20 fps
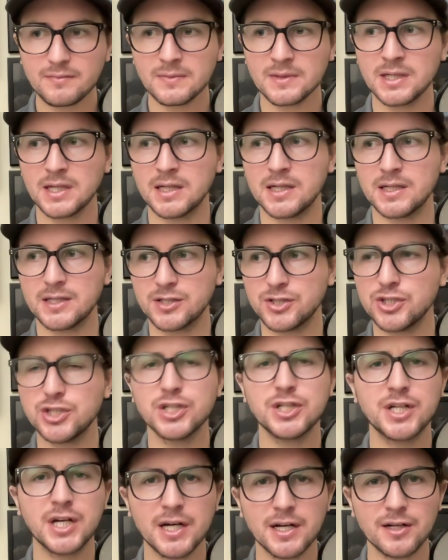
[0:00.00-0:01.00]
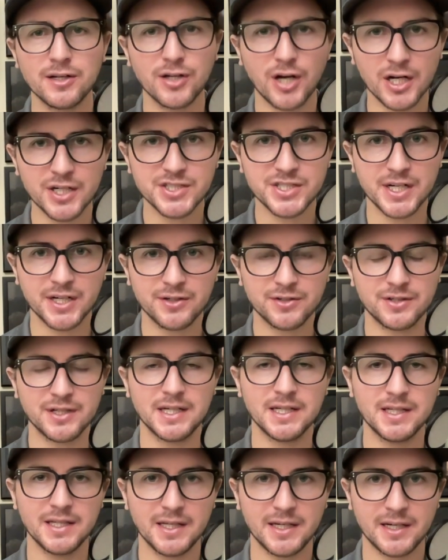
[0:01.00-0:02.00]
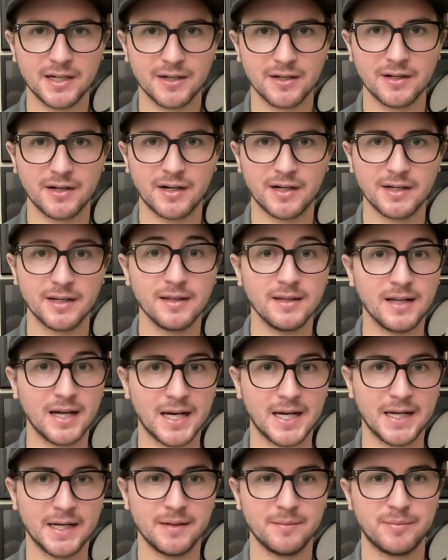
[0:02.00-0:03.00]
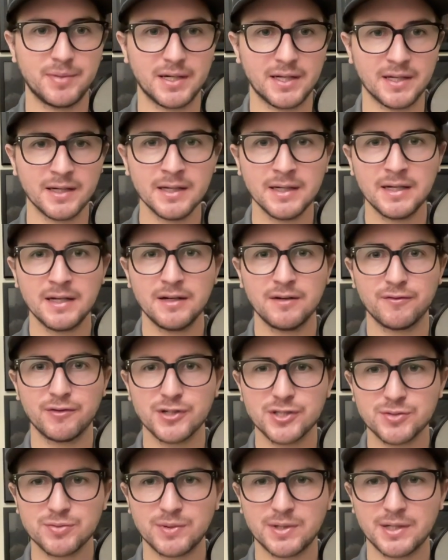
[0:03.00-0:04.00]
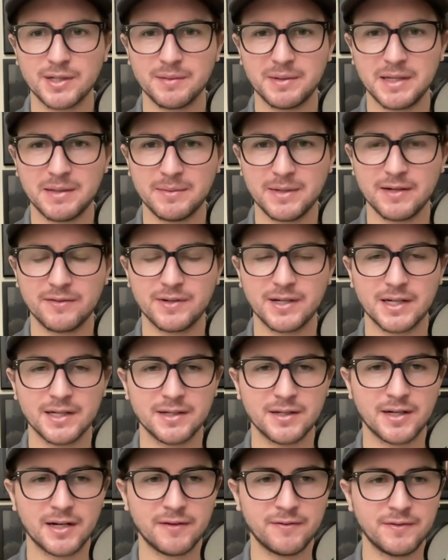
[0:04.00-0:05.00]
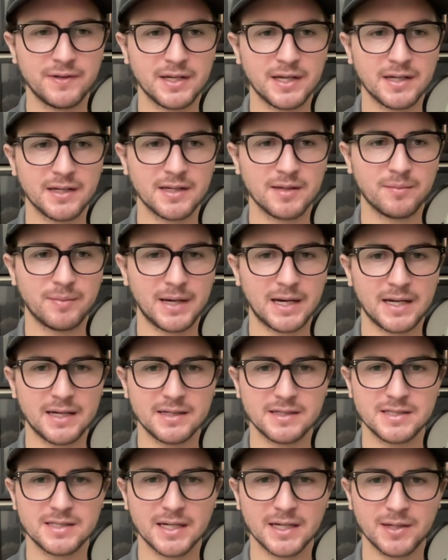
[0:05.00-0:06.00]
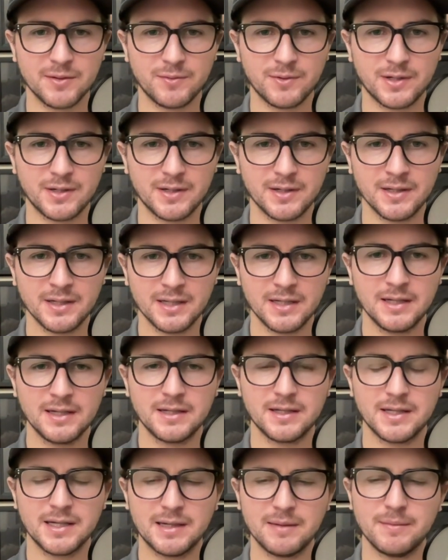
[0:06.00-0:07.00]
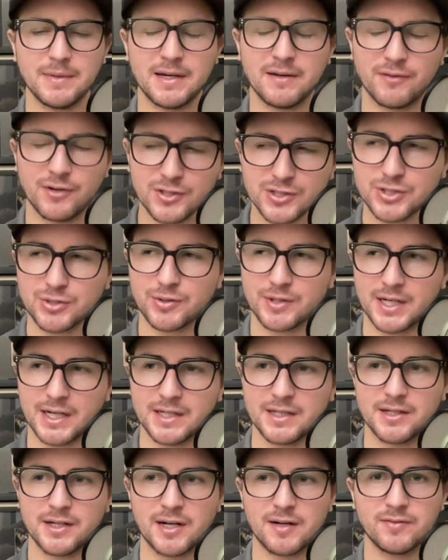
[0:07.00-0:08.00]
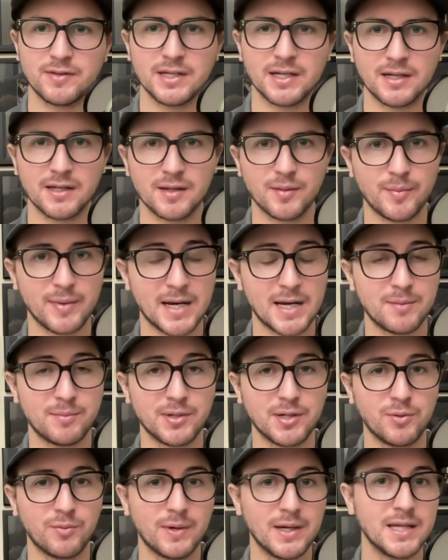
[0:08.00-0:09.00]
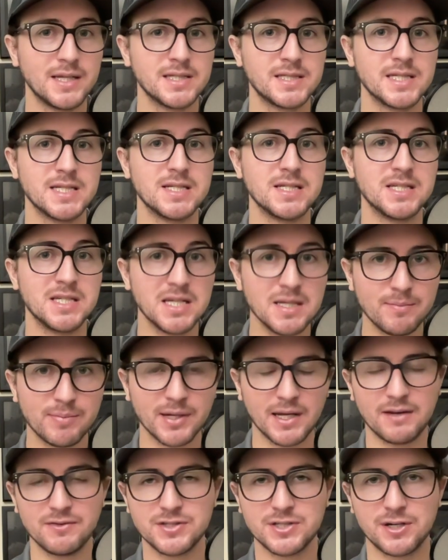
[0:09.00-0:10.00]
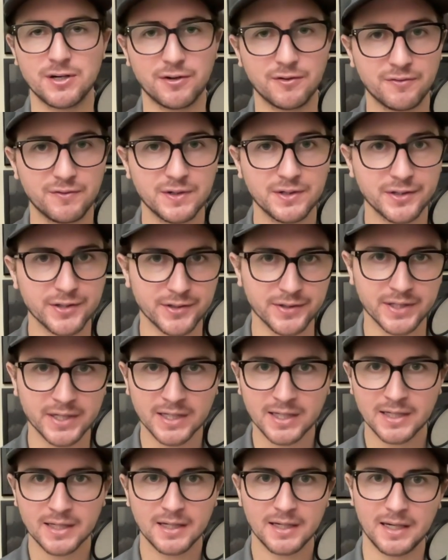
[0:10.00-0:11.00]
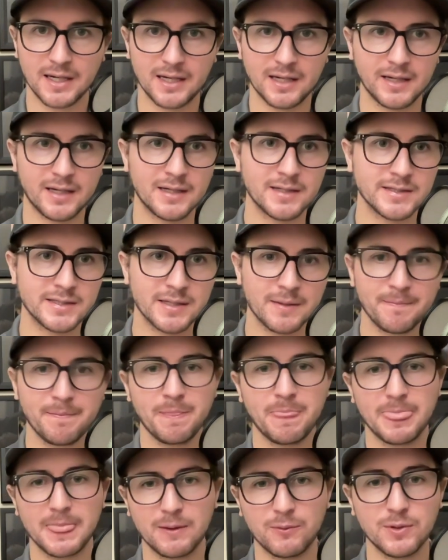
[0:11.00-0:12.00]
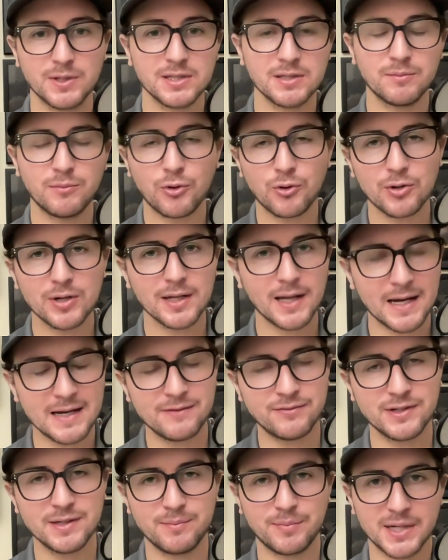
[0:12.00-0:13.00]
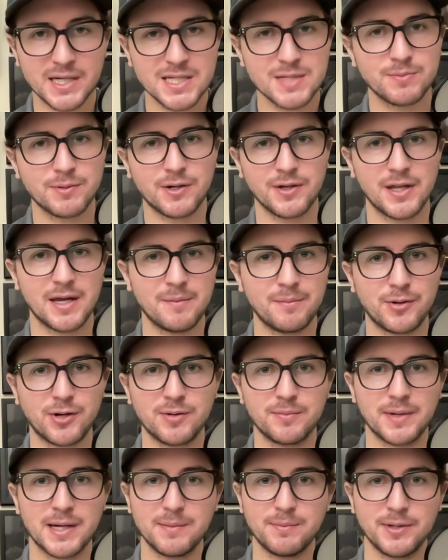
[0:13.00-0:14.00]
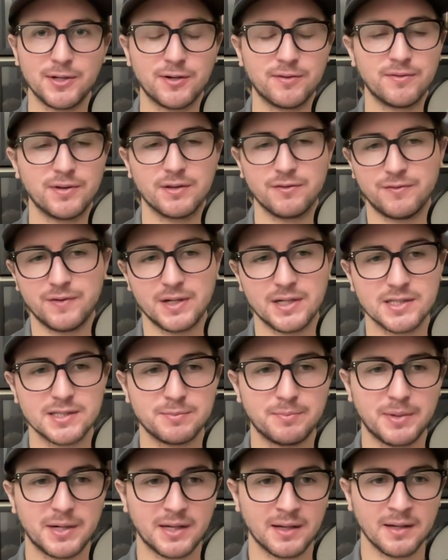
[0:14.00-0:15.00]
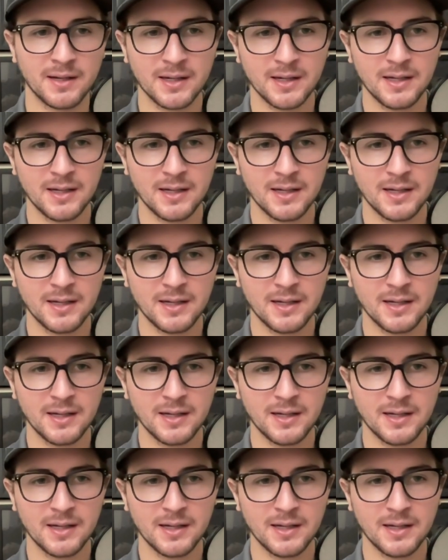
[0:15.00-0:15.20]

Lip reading: a good kind of launch angle in the air on a line. But first one, he may have gotten it off the end of the bat. Second one, I think he may have also gotten it off the end of the bat, but it went into deep left center field, and with a more lively baseball, that ball might be over the fence. But